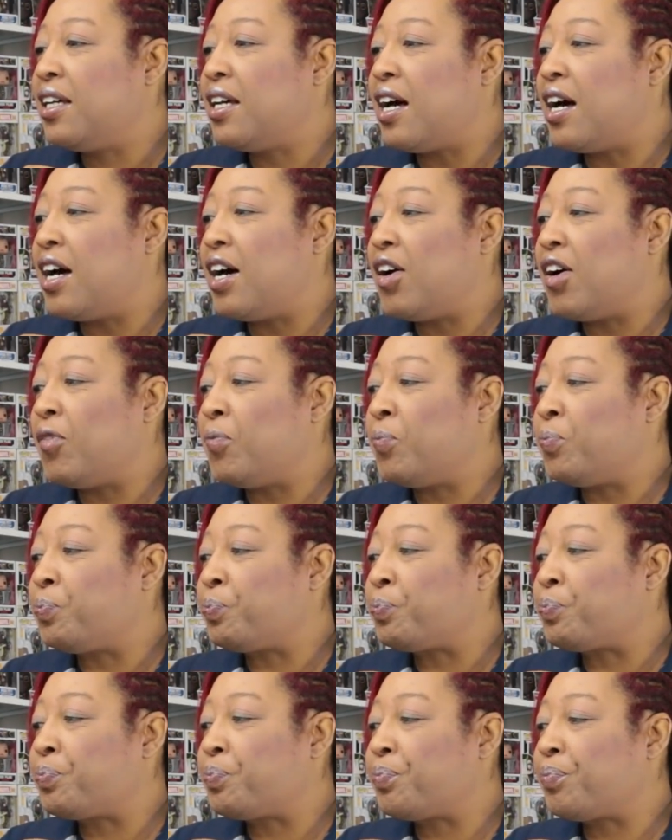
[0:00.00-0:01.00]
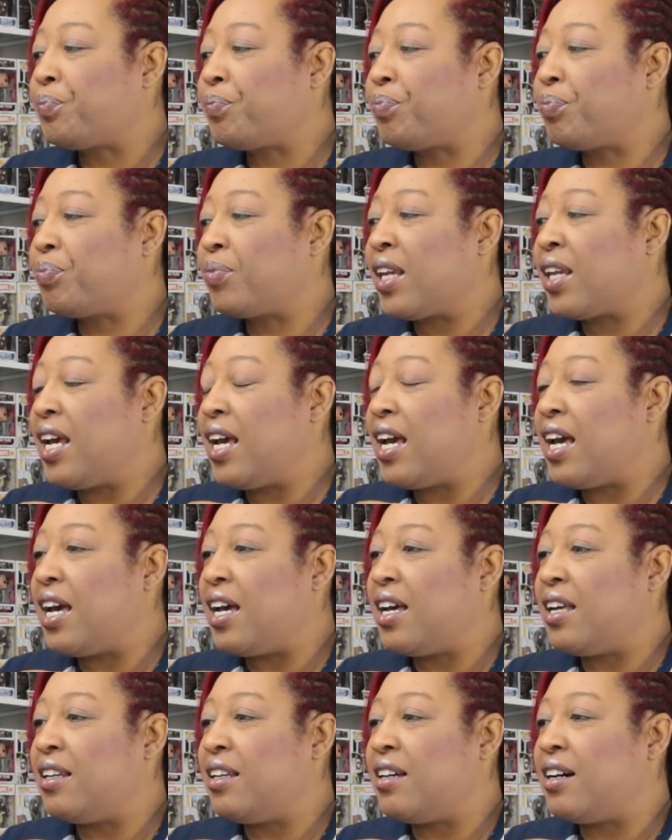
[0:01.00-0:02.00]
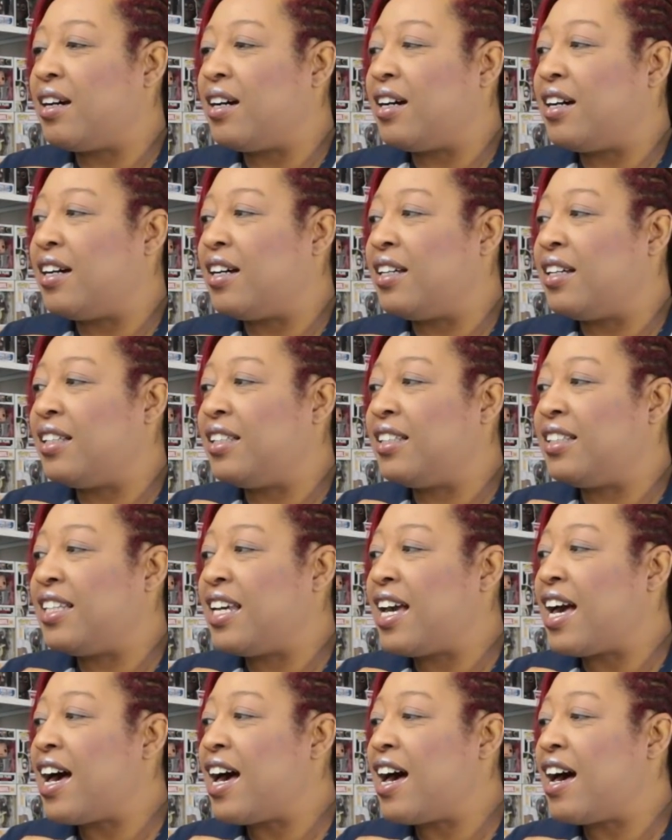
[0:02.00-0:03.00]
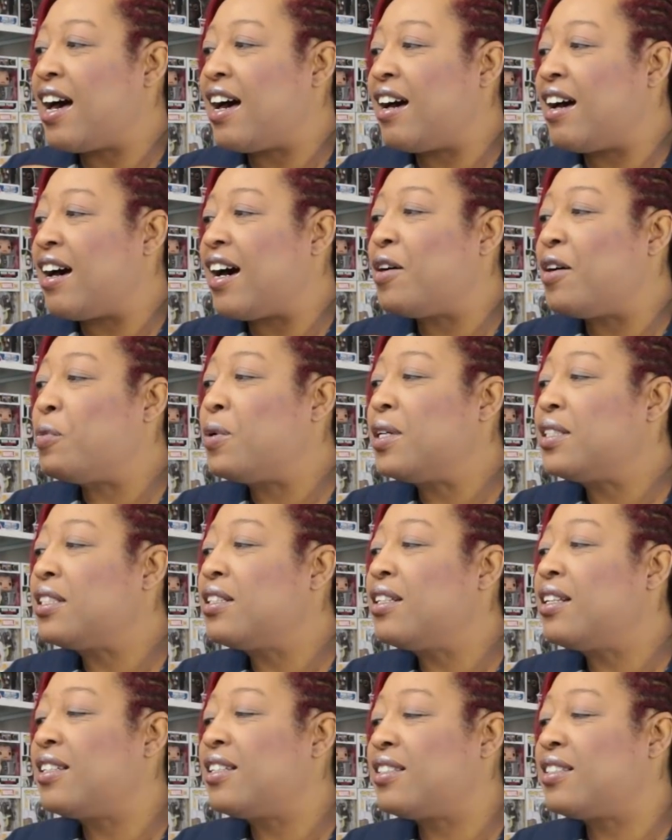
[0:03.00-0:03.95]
I wasn't